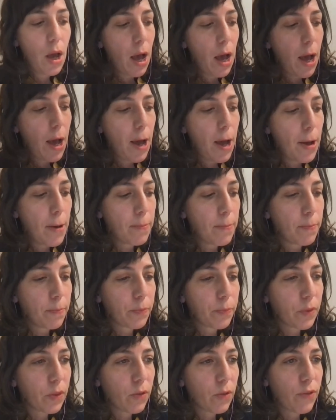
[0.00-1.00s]

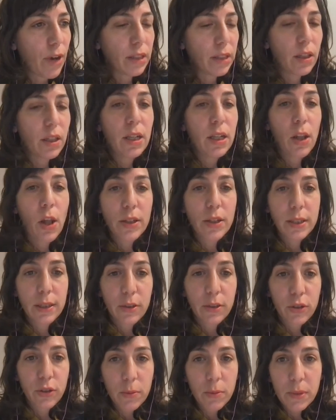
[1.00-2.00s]
the fact that he lost
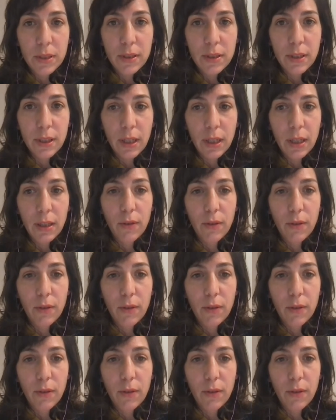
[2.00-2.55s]
legitimacy,